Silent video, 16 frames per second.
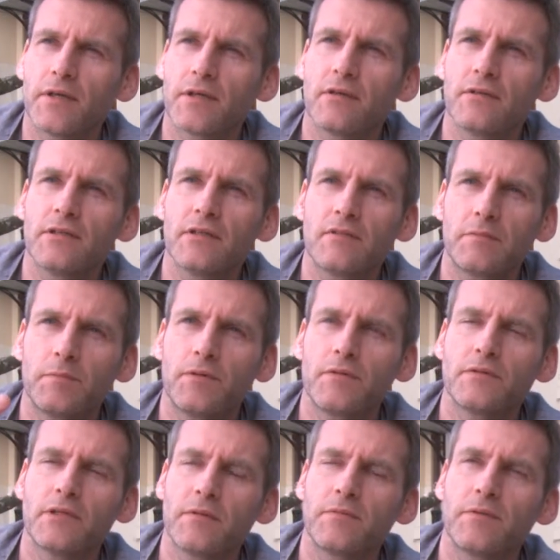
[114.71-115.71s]
because I was
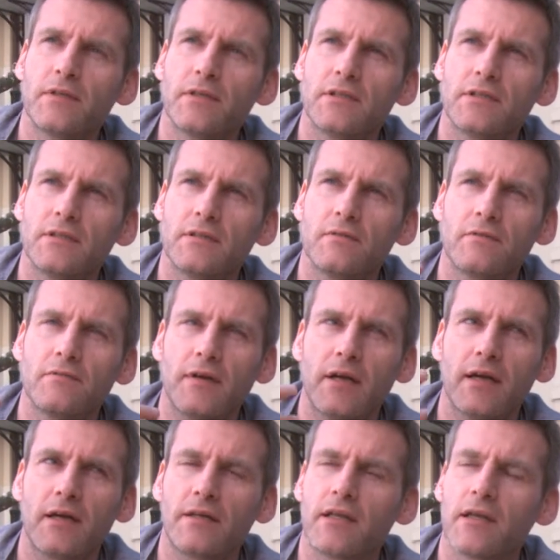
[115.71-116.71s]
brought up in this sort
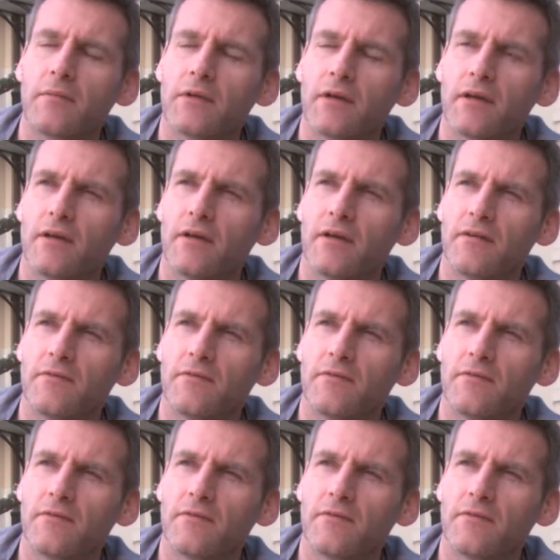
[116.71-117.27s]
of academic